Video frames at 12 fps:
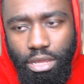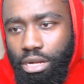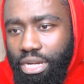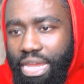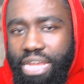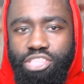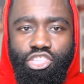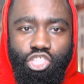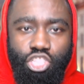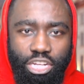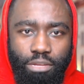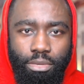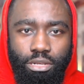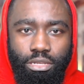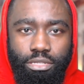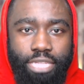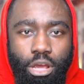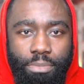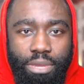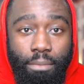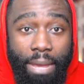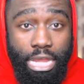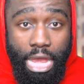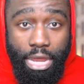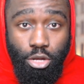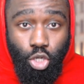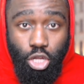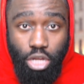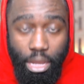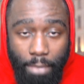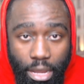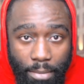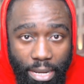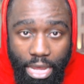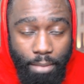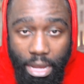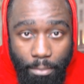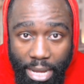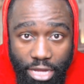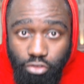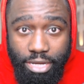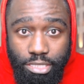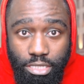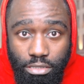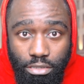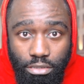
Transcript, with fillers: Ladies and gentlemen, tell me, am I going? Am, am I am, am I crazy?